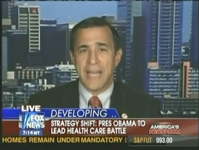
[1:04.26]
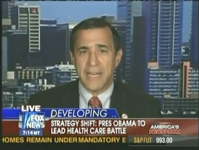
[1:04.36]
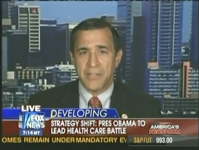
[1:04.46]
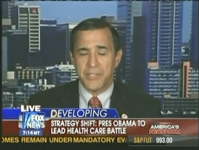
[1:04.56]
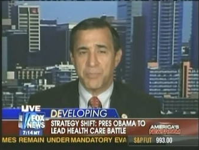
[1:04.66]

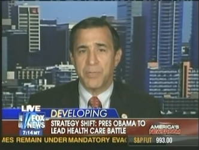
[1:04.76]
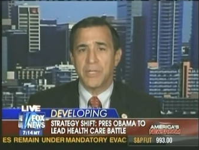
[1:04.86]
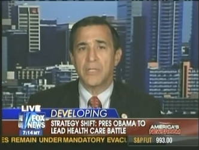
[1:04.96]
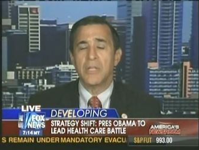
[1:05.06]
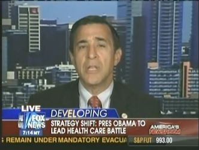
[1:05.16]
out of this
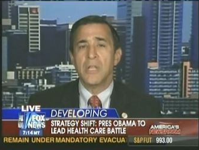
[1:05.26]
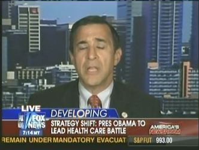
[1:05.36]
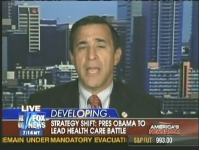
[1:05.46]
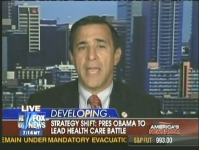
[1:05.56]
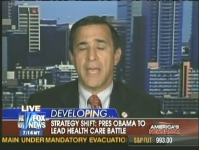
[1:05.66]
bill
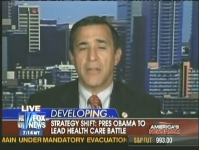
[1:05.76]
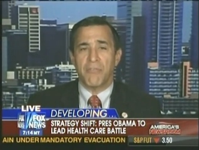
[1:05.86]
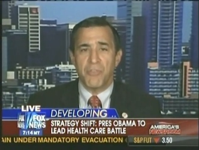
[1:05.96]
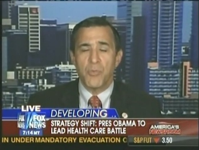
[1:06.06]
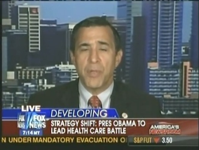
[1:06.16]
and a
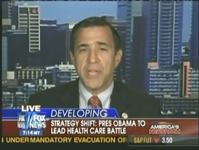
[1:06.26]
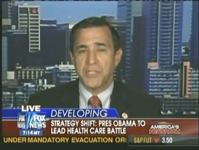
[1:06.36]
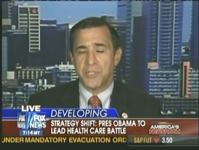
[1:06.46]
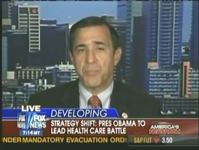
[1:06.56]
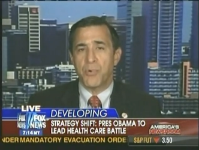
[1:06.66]
few pages